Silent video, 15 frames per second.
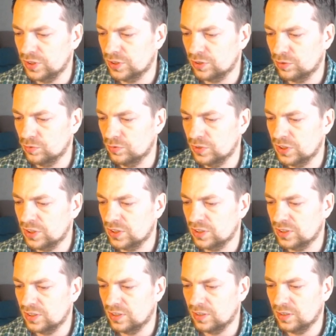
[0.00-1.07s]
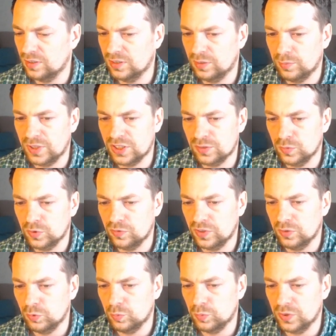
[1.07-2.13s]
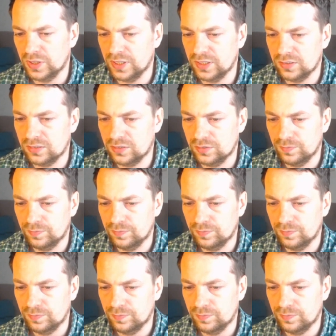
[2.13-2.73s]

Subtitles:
So this is the best move, and we play it.